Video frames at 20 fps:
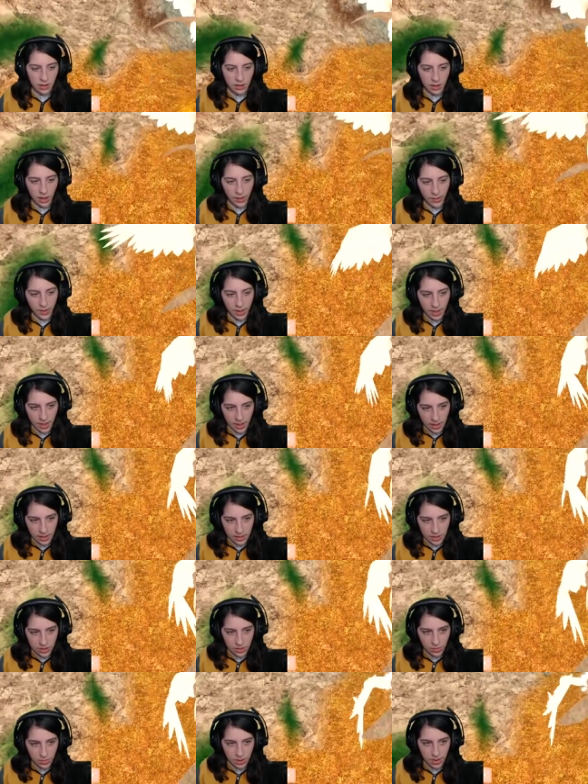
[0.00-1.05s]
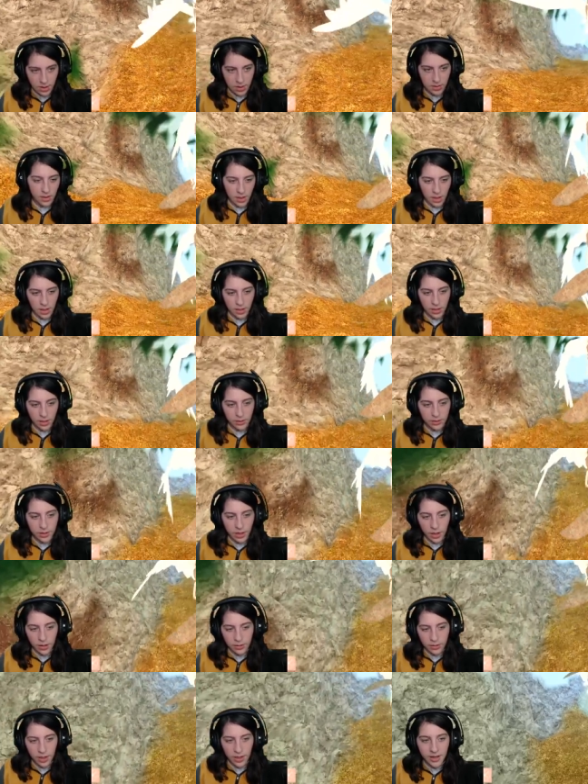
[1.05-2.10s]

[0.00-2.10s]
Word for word: now I can't do it. Okay, that, that,